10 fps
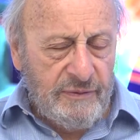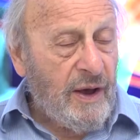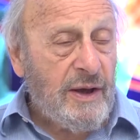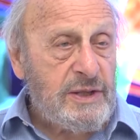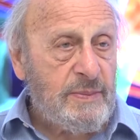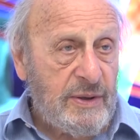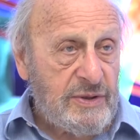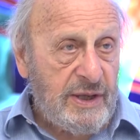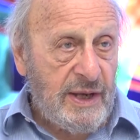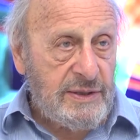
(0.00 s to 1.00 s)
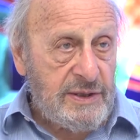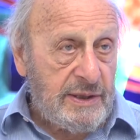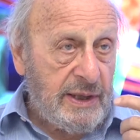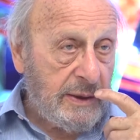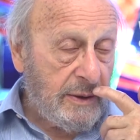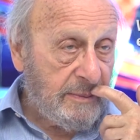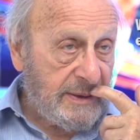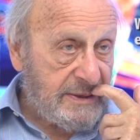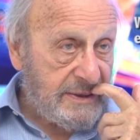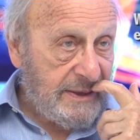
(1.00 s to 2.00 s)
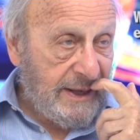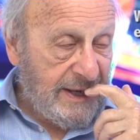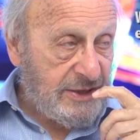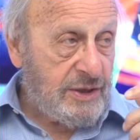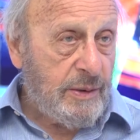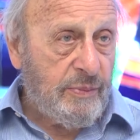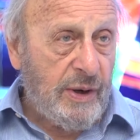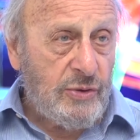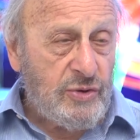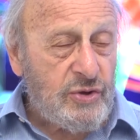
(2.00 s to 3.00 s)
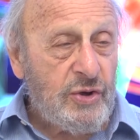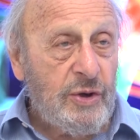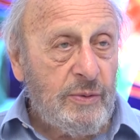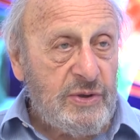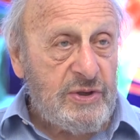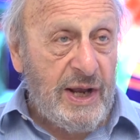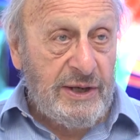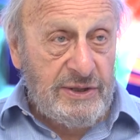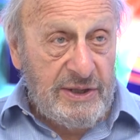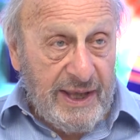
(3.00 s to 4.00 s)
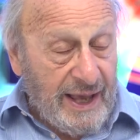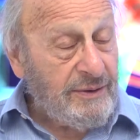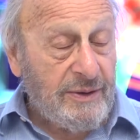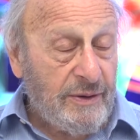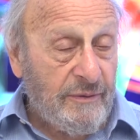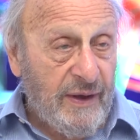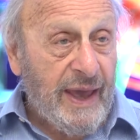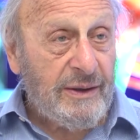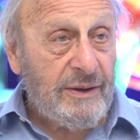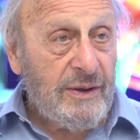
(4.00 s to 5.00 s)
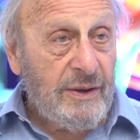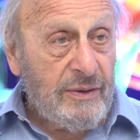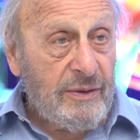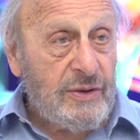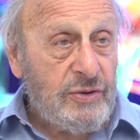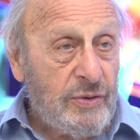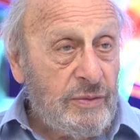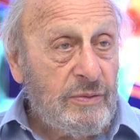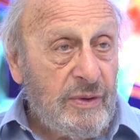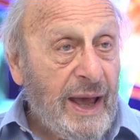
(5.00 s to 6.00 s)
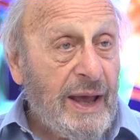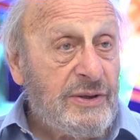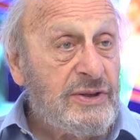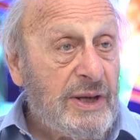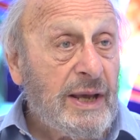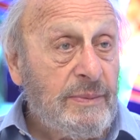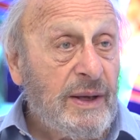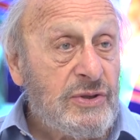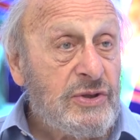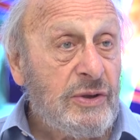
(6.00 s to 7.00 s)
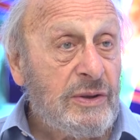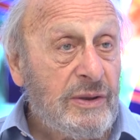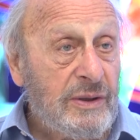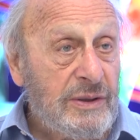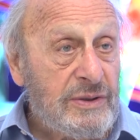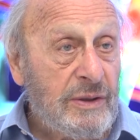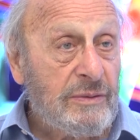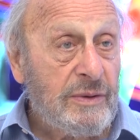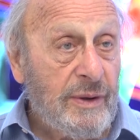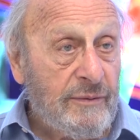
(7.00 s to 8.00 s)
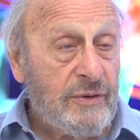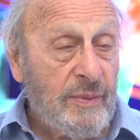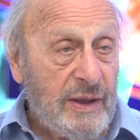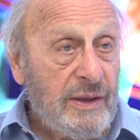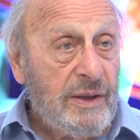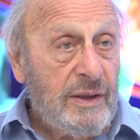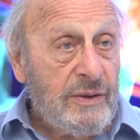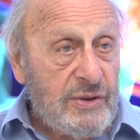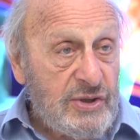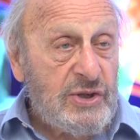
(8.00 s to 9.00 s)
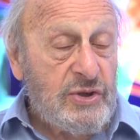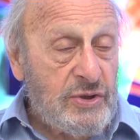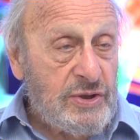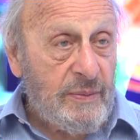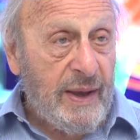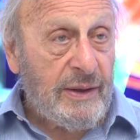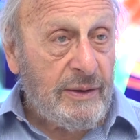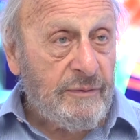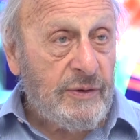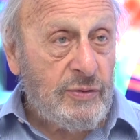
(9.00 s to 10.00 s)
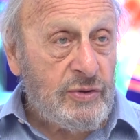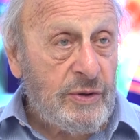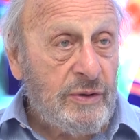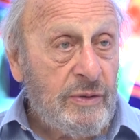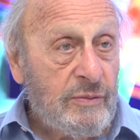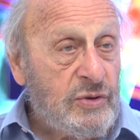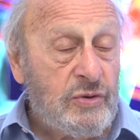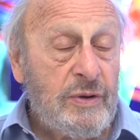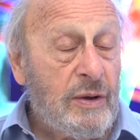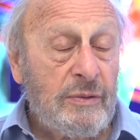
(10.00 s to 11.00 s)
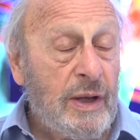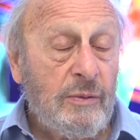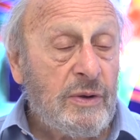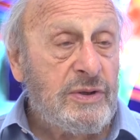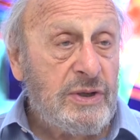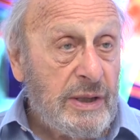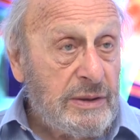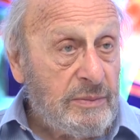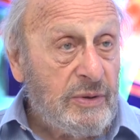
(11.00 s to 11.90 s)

defines post-Keynesian economics as an approach which takes account of the fact that you can't escape uncertainty, so you have to make decisions about the future which you don't know what it's going to